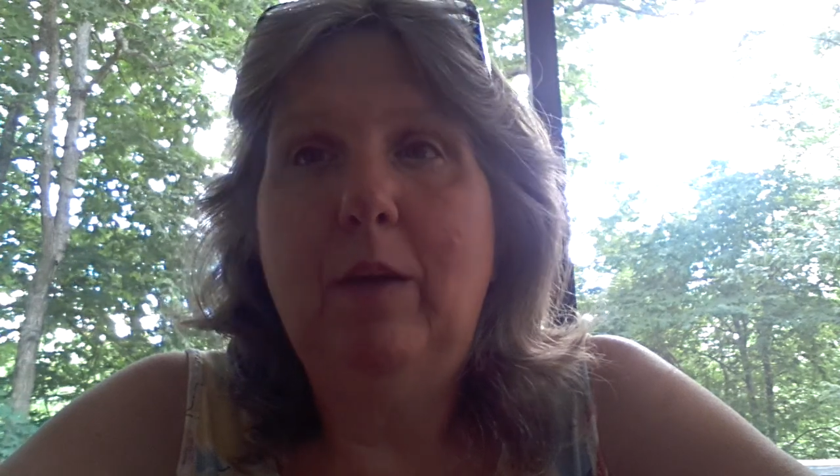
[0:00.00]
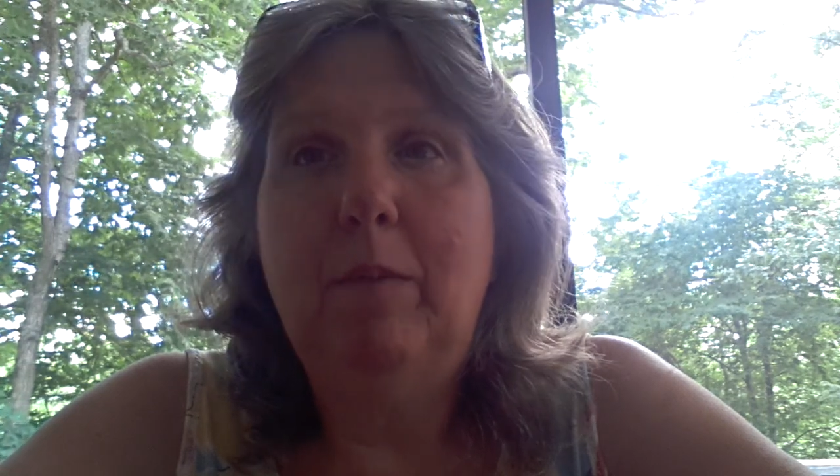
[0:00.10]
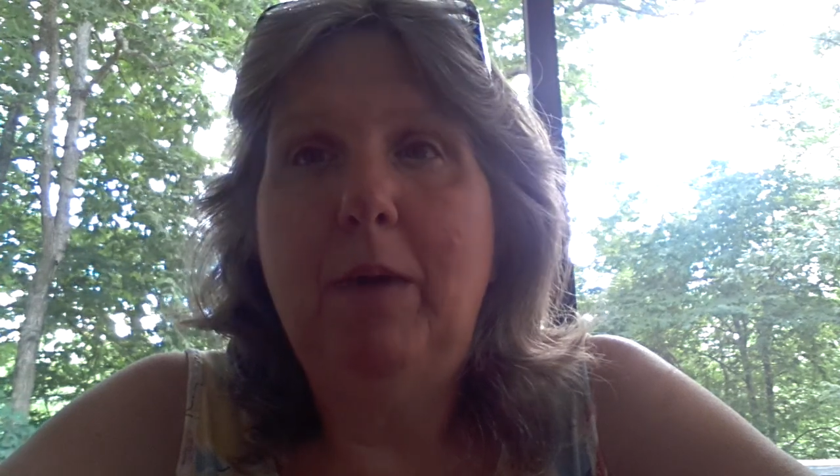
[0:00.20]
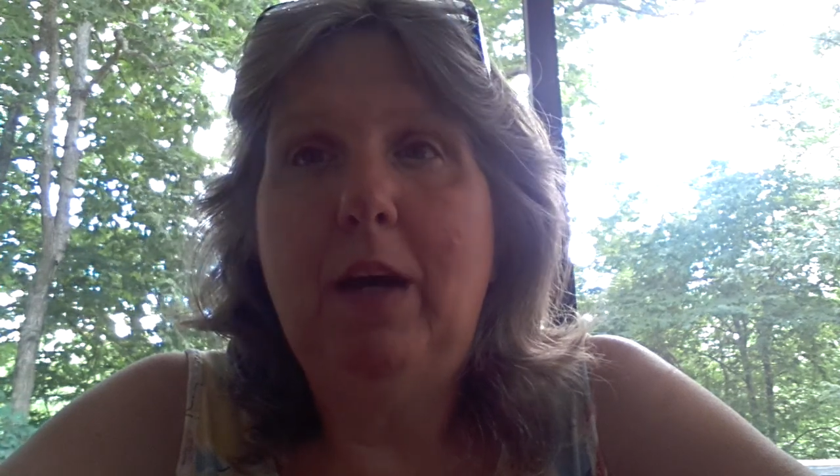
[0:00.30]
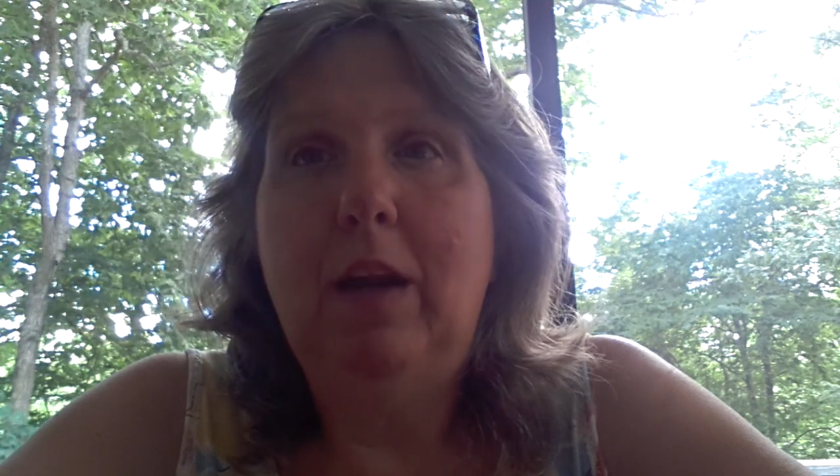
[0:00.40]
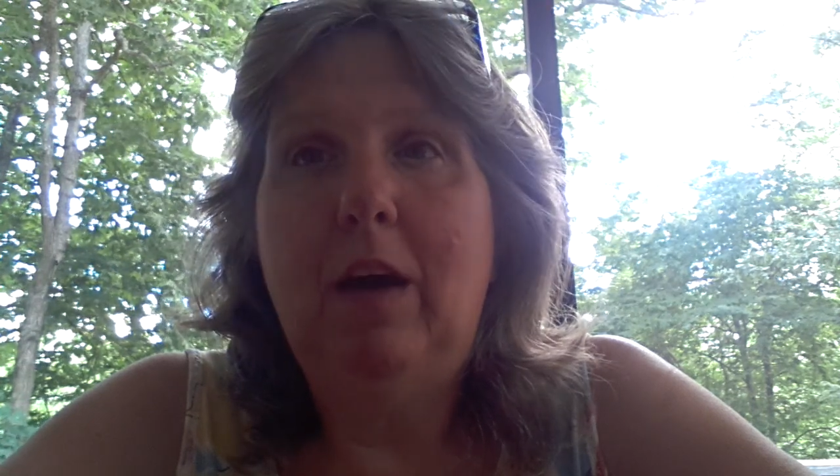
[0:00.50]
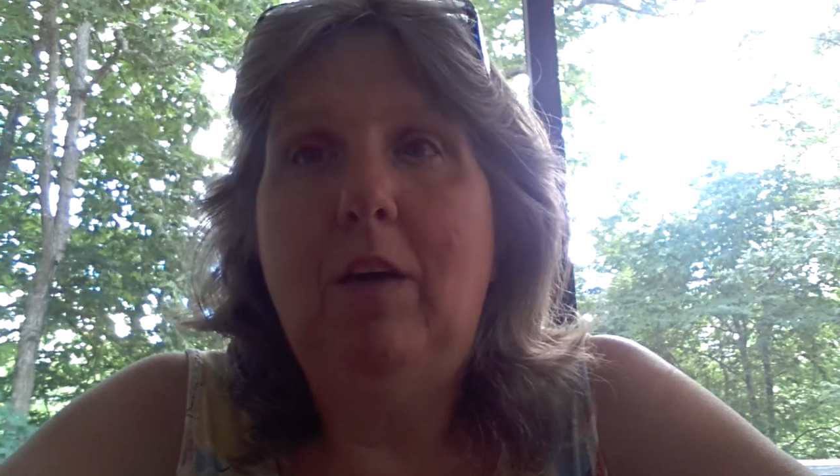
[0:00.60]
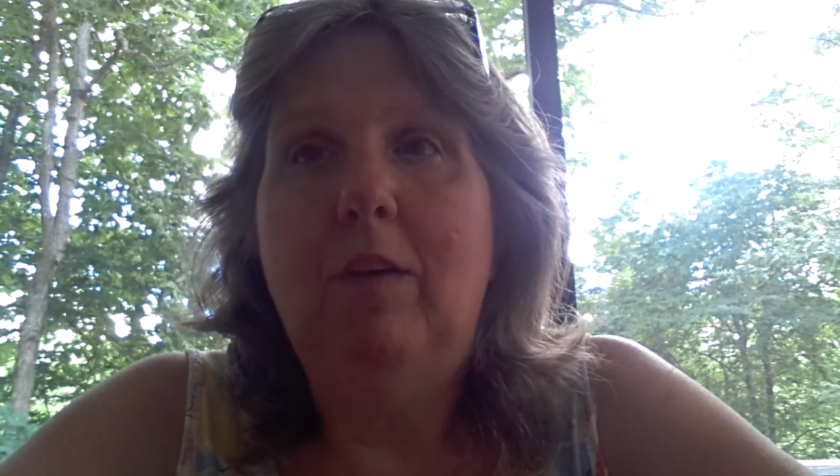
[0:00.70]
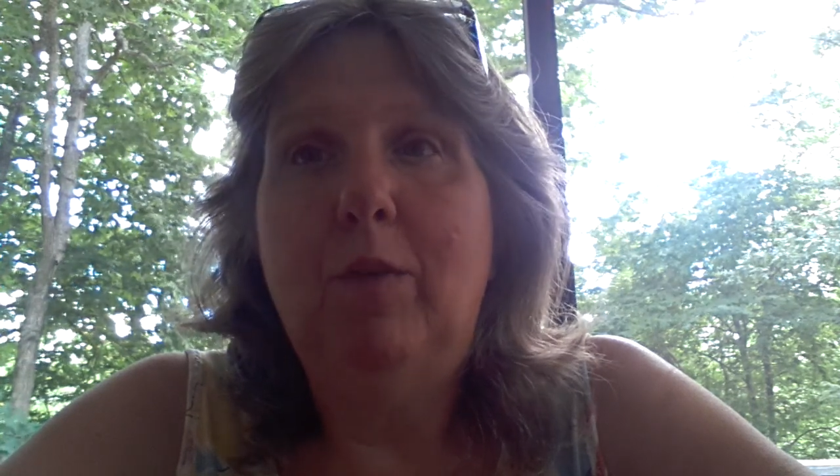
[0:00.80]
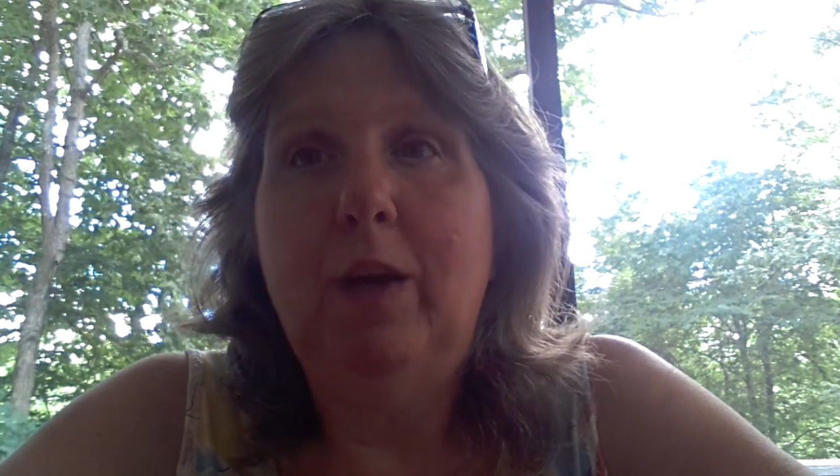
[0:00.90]
about
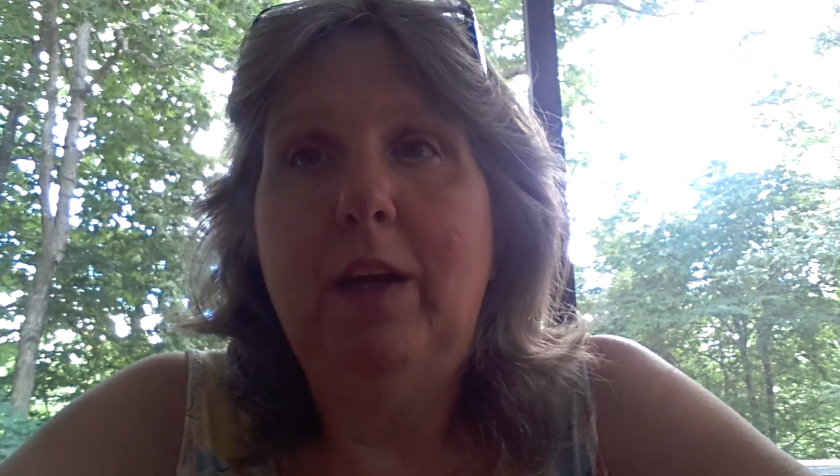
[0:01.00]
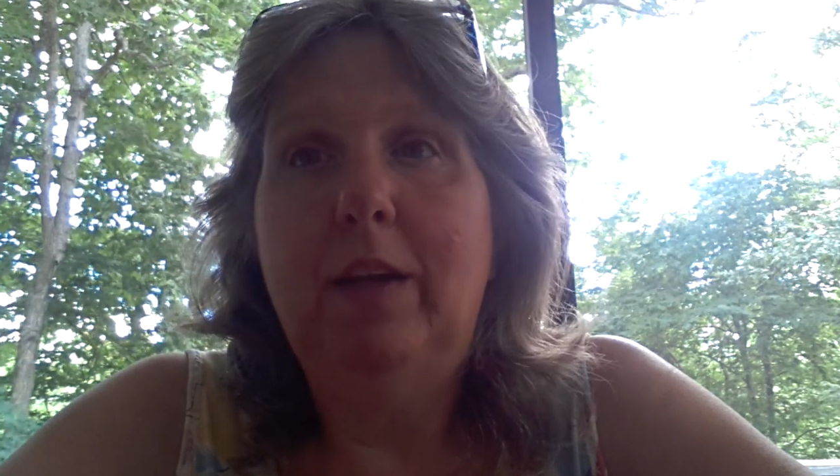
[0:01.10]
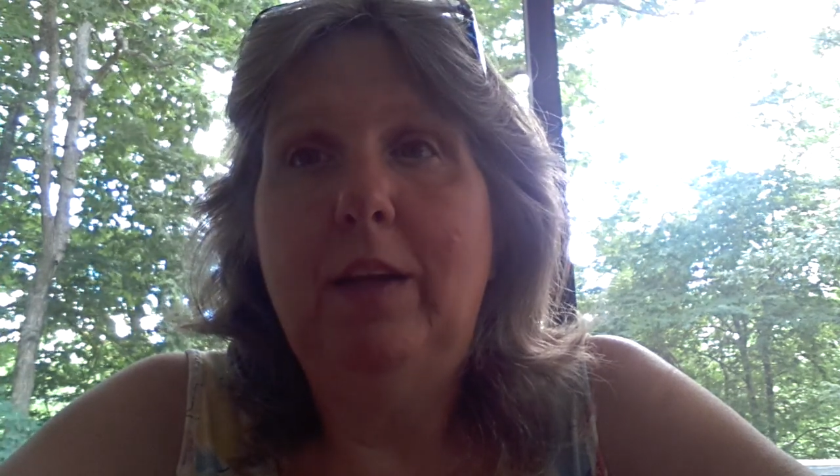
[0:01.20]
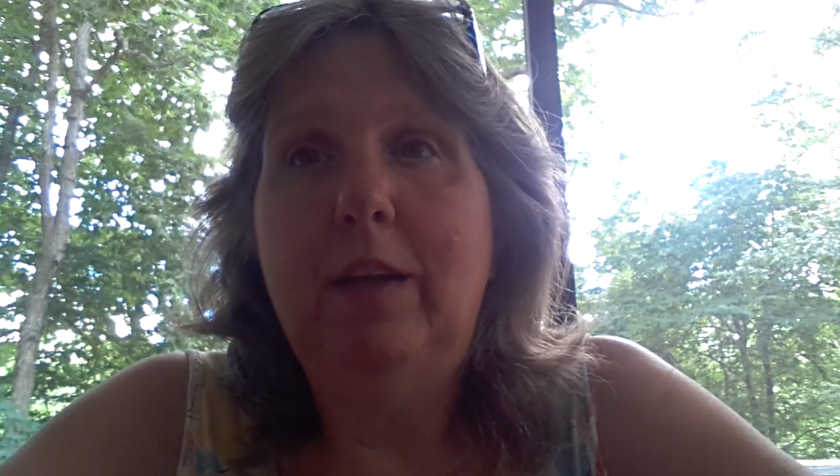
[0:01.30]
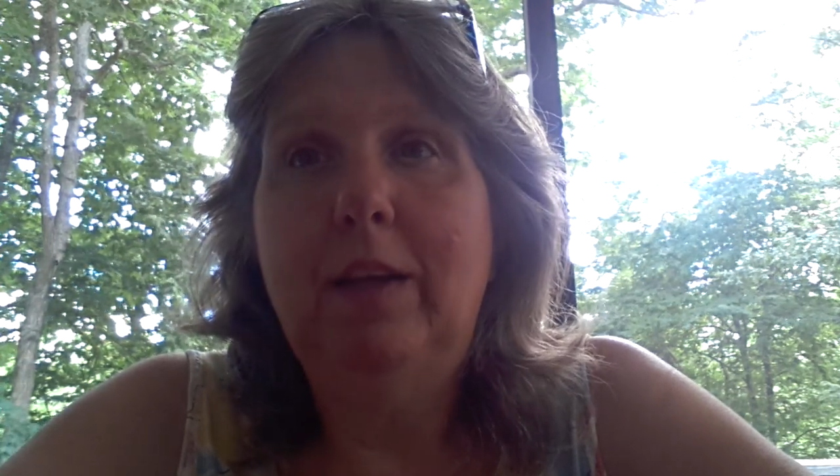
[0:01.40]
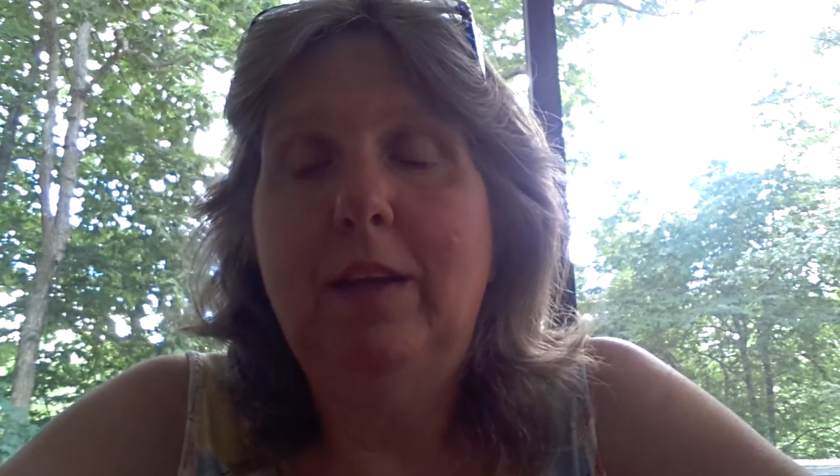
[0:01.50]
all I've read